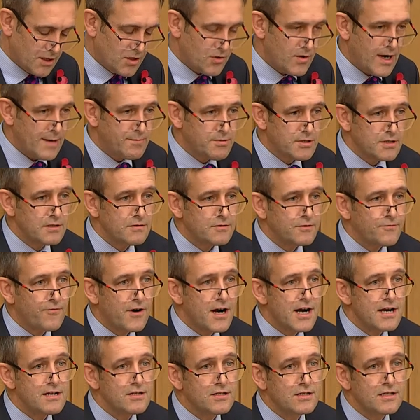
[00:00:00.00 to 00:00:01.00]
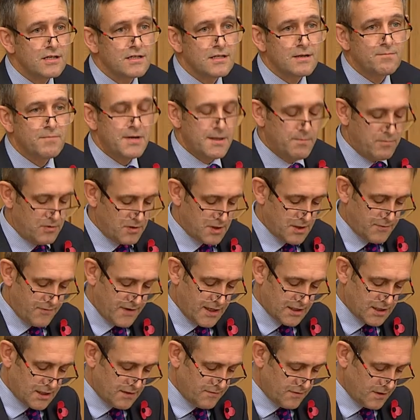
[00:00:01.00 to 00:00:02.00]
Two Absent Friends is a people's
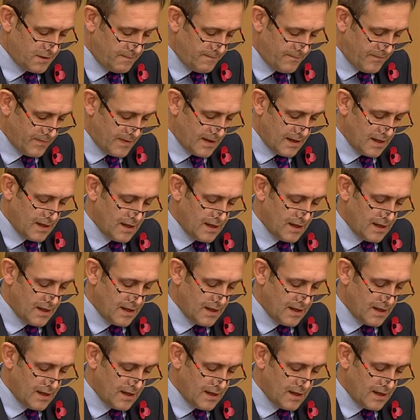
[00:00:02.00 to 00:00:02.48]
festival.